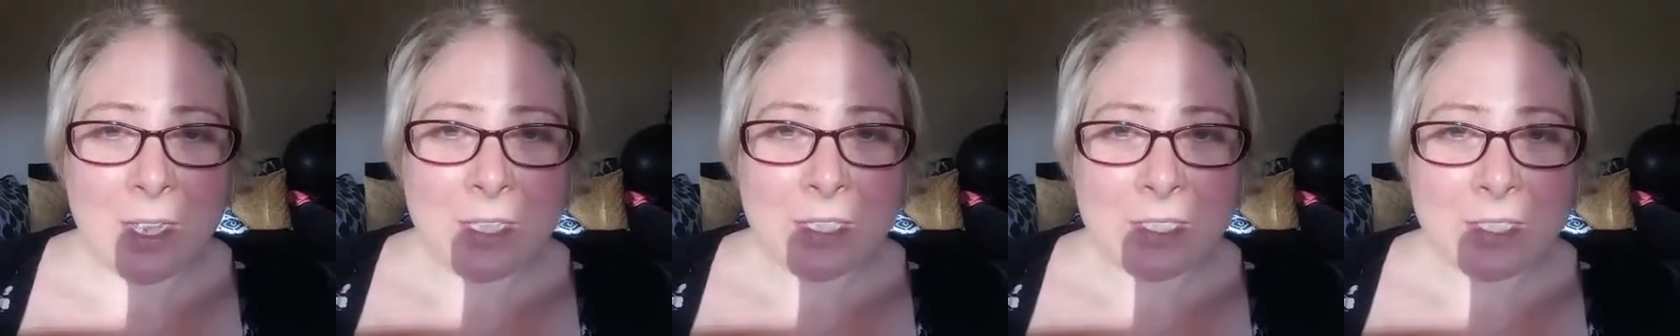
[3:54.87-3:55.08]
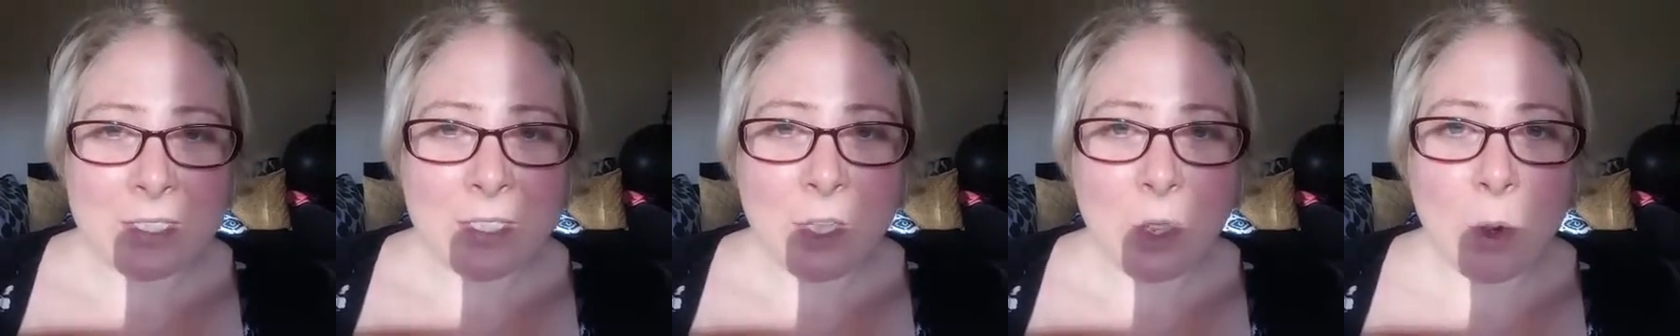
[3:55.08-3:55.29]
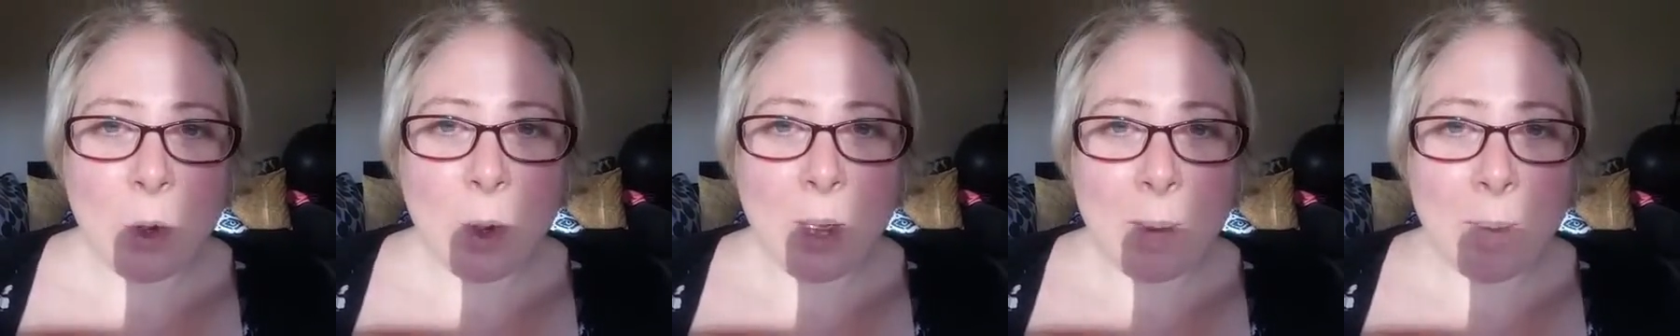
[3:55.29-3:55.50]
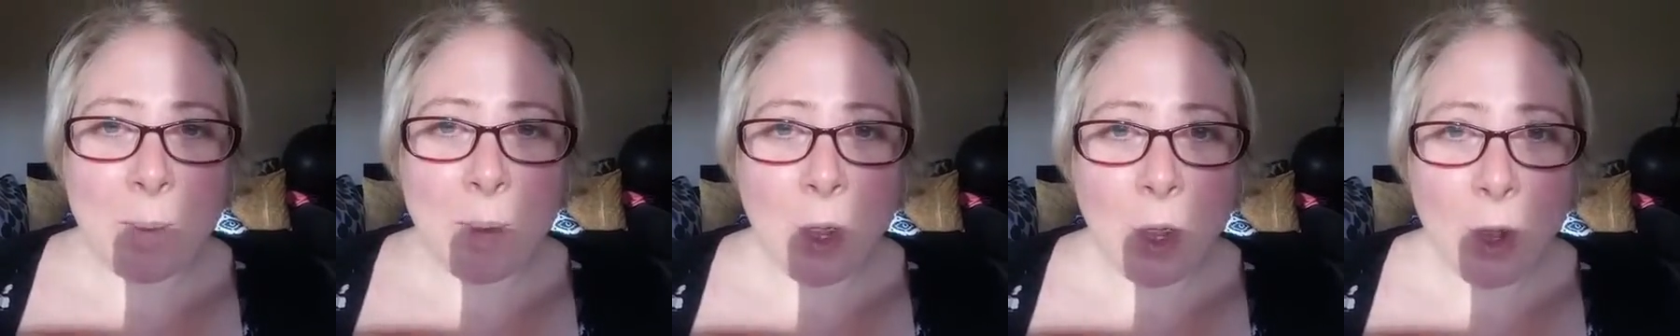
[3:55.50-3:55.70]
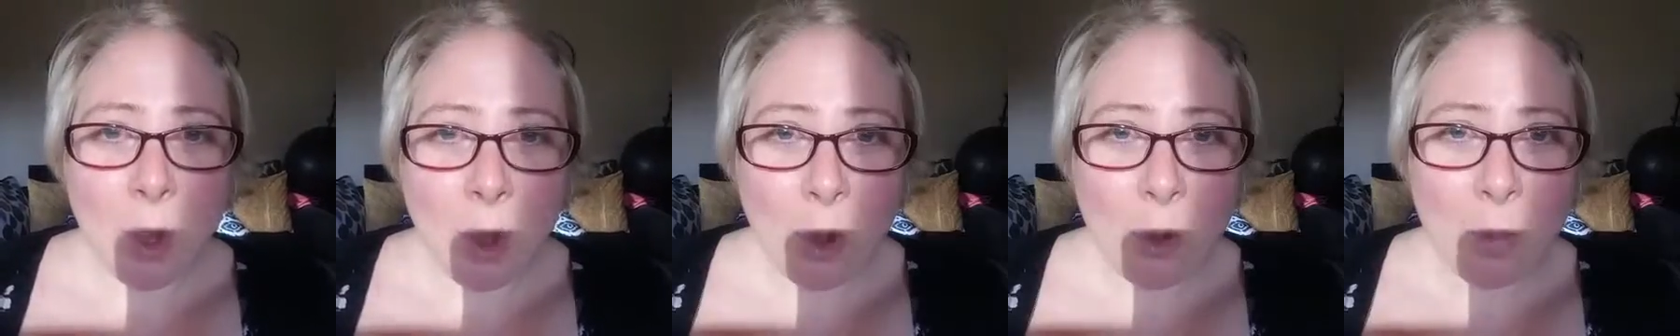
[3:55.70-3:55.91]
So I'm
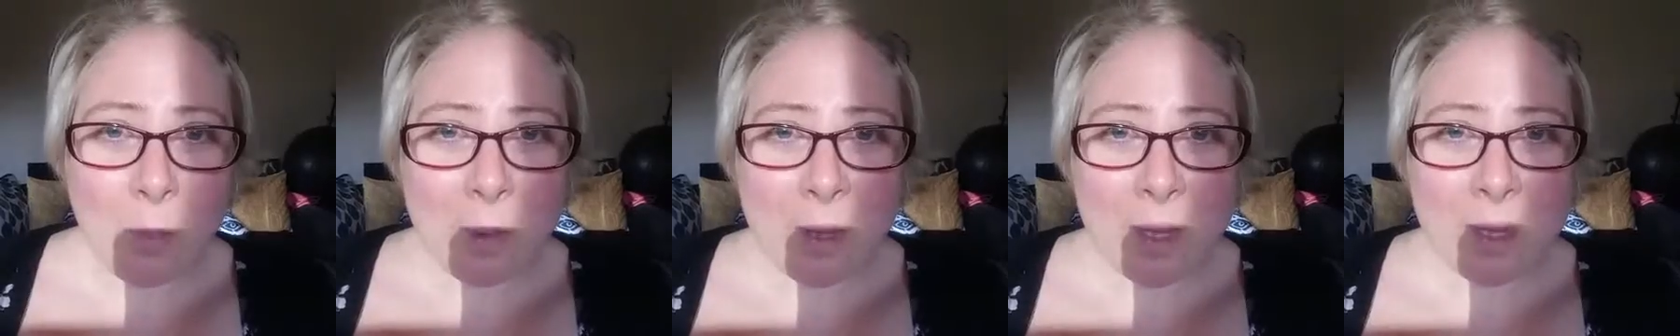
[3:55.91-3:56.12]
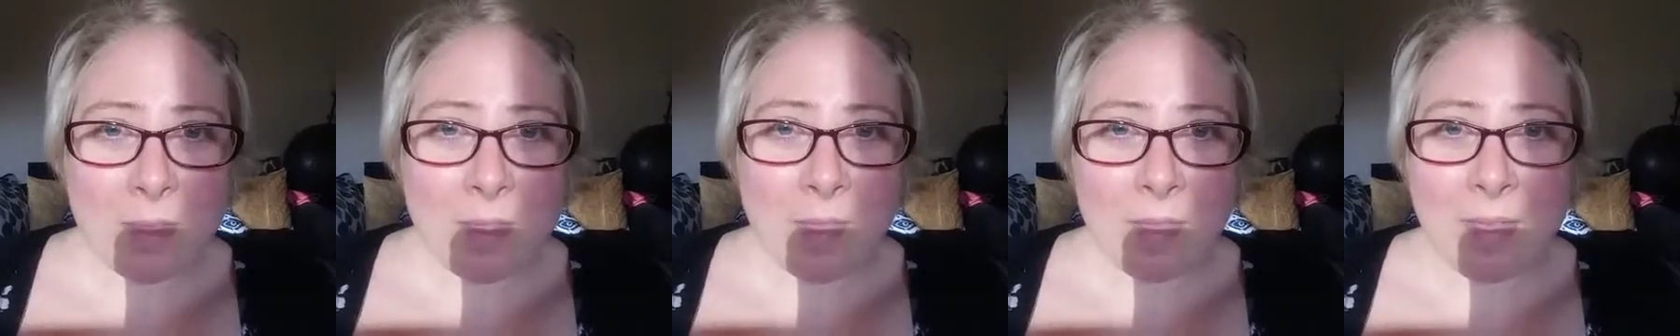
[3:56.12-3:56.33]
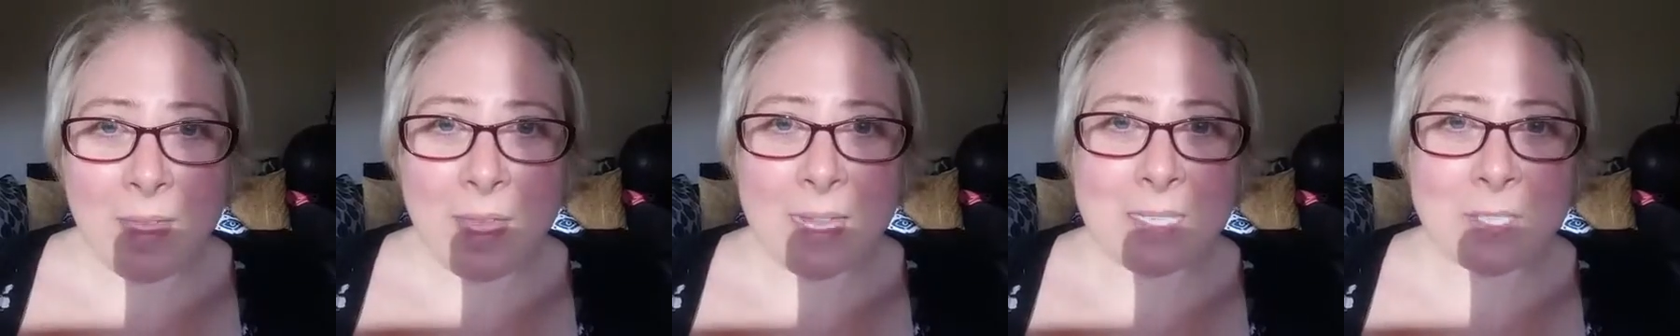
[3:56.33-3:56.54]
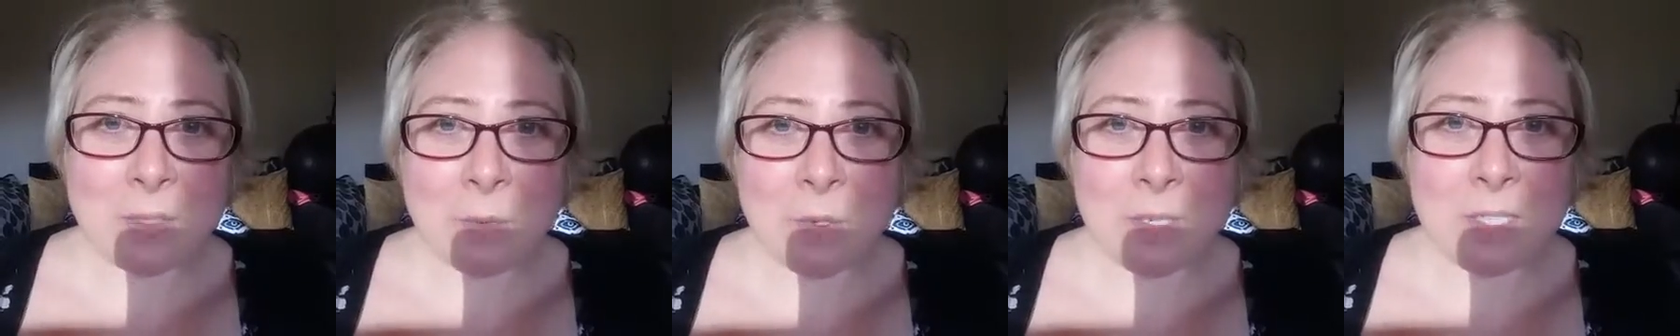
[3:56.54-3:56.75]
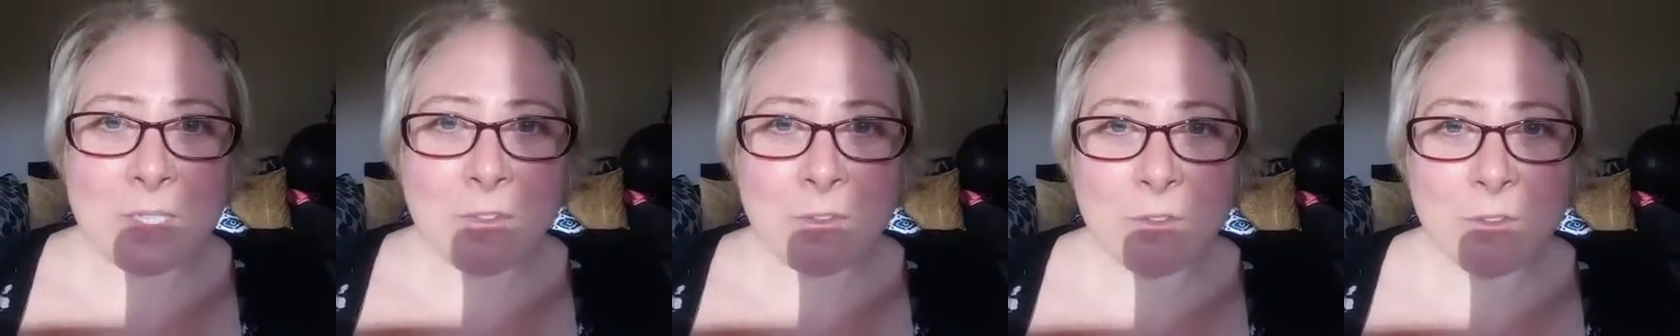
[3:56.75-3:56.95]
hoping that that's
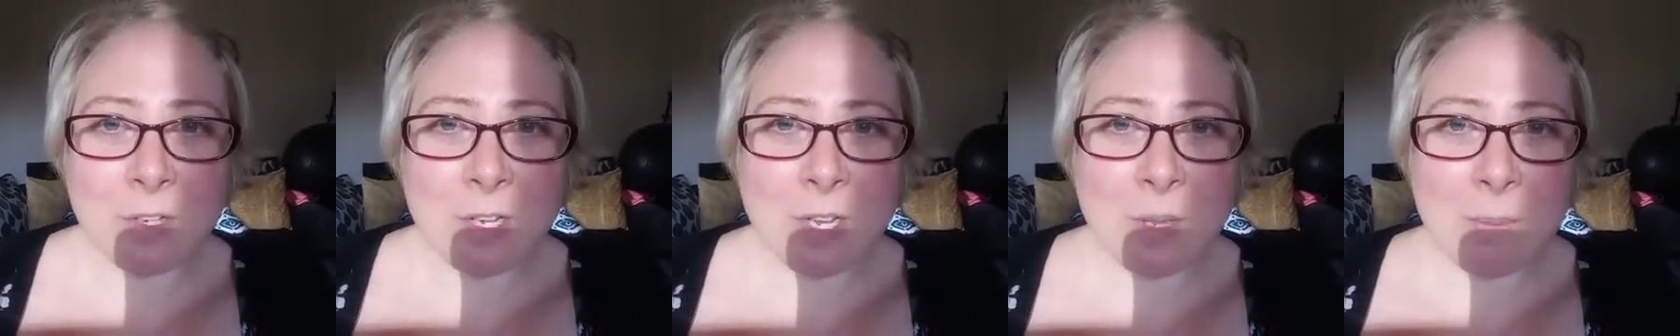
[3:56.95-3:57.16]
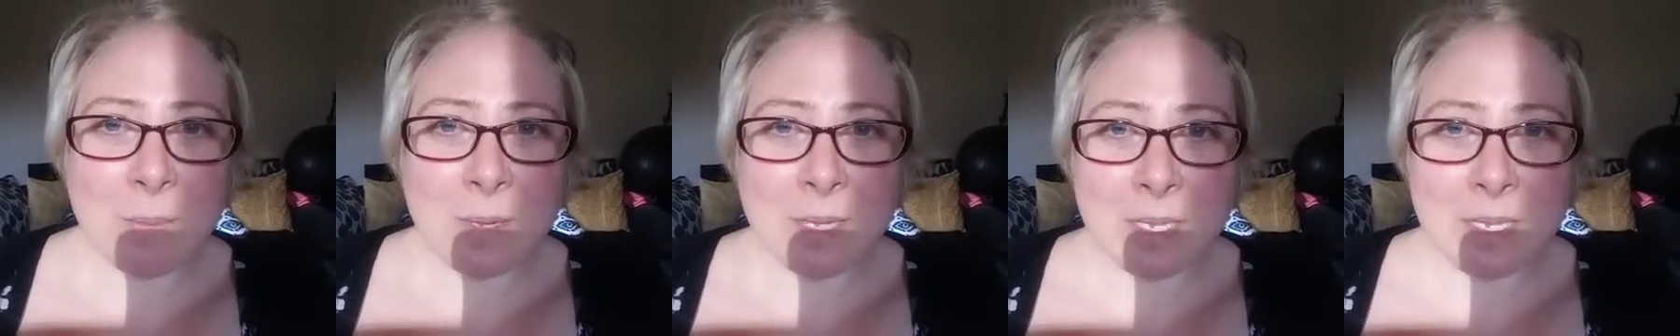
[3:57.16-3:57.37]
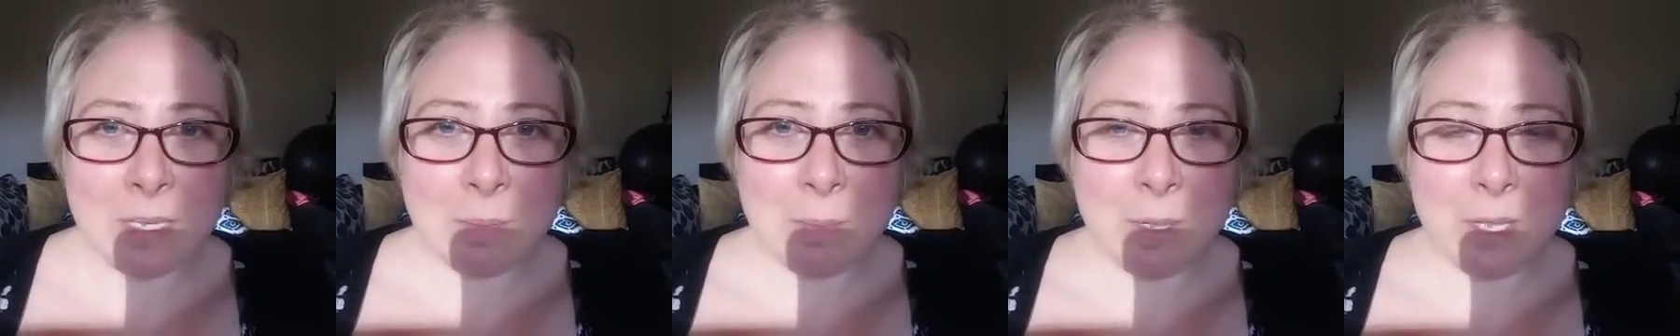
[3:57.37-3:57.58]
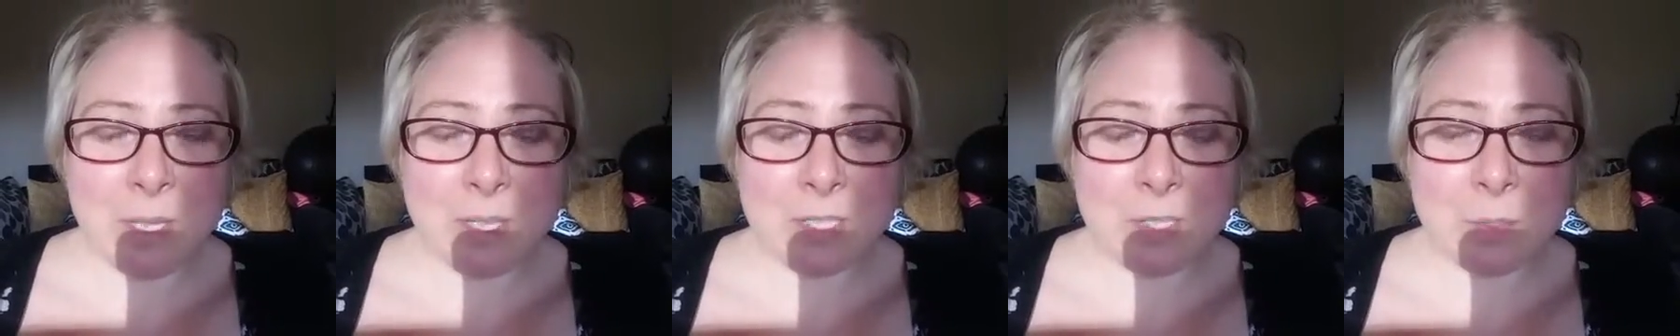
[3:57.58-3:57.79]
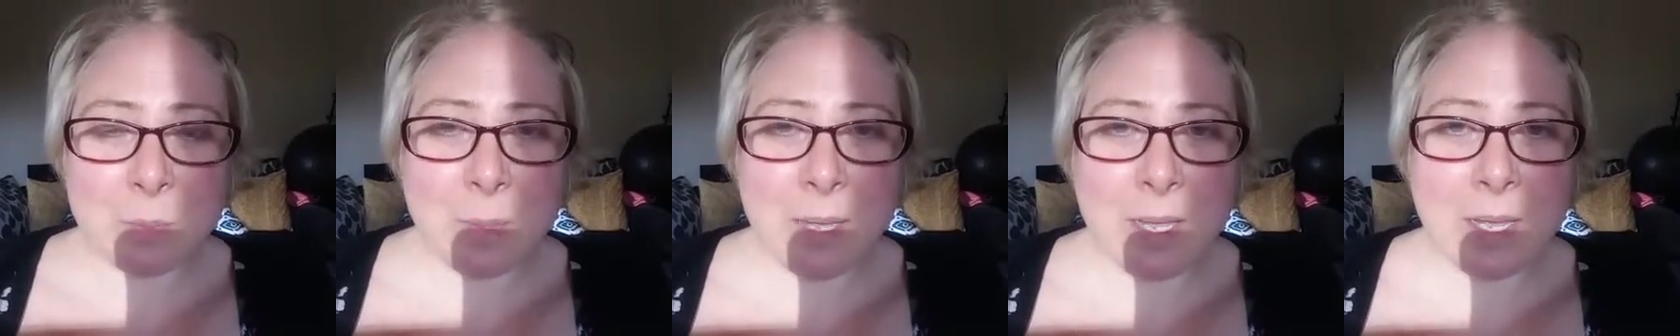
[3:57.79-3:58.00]
going to free up my email
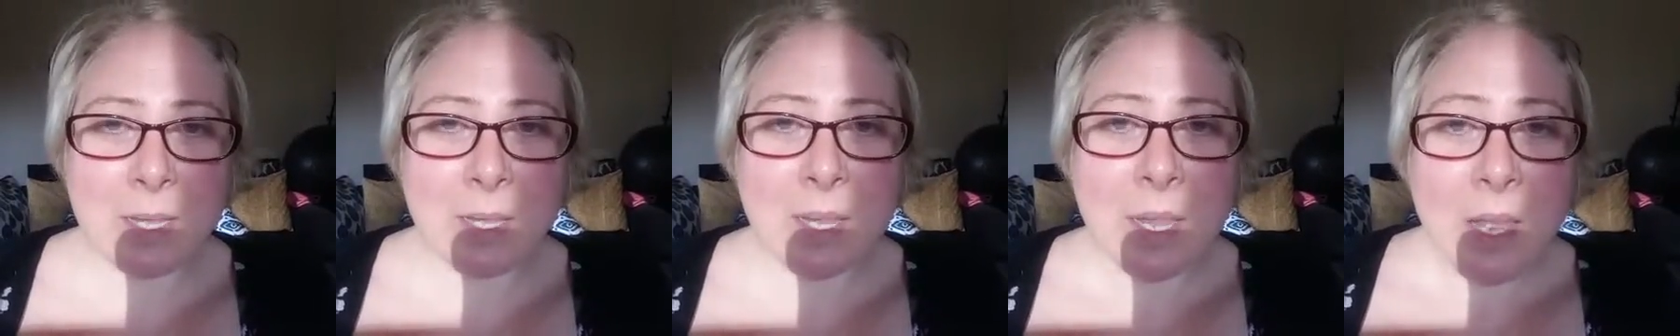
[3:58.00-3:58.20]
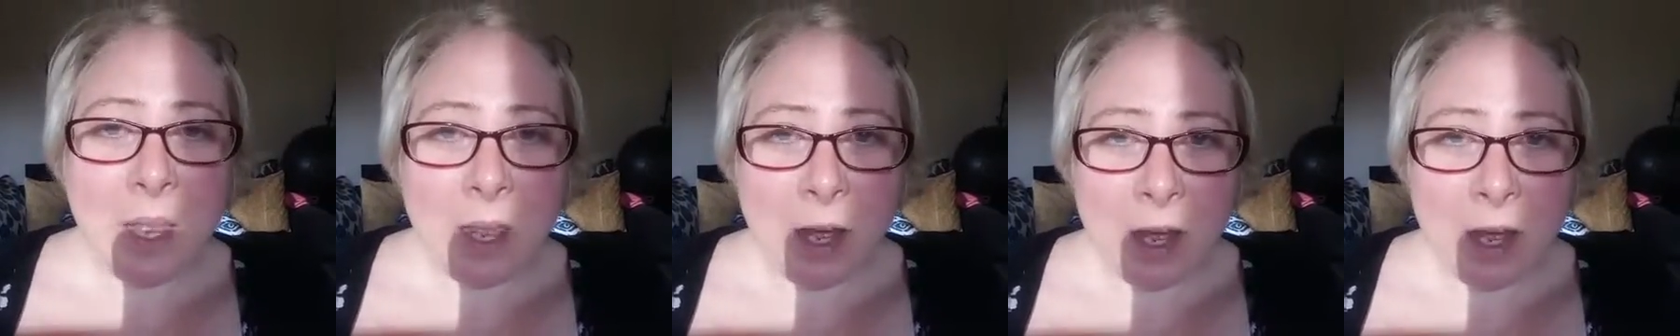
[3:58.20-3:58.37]
as well.